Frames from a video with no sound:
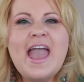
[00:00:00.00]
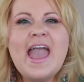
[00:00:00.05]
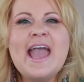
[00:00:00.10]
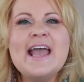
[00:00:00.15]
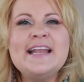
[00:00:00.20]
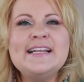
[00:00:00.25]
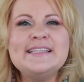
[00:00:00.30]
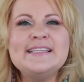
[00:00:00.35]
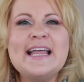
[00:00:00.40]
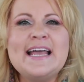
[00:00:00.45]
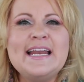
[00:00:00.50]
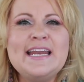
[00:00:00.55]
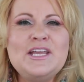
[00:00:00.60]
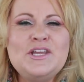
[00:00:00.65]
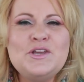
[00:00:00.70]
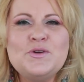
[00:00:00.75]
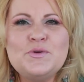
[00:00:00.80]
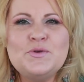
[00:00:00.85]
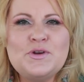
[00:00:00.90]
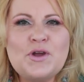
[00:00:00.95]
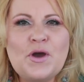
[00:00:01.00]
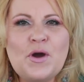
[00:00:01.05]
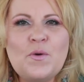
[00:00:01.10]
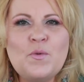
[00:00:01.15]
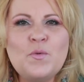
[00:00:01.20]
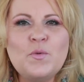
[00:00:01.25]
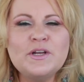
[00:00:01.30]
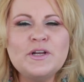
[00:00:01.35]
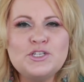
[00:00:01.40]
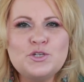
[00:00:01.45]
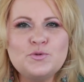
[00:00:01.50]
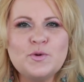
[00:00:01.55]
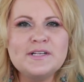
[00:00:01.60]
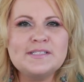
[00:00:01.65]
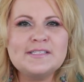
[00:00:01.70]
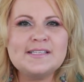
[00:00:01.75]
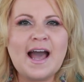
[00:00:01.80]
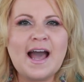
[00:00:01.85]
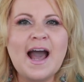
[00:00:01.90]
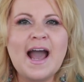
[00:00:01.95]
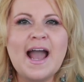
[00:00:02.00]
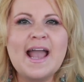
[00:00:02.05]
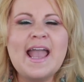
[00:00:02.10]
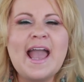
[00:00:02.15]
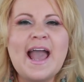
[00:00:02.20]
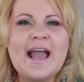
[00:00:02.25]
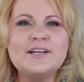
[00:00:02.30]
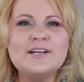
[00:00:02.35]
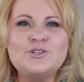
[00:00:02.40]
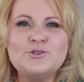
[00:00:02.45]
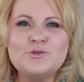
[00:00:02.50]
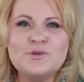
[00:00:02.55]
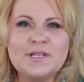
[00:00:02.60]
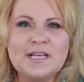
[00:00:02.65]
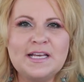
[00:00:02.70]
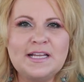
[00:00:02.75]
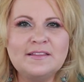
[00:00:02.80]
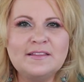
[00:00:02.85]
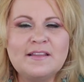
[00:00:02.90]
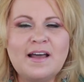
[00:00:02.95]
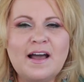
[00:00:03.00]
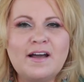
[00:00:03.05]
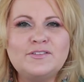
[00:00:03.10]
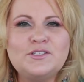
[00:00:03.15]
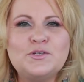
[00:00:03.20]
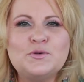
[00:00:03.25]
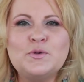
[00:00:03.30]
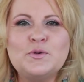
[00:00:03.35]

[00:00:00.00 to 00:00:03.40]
and letting you know which ones I actually loved,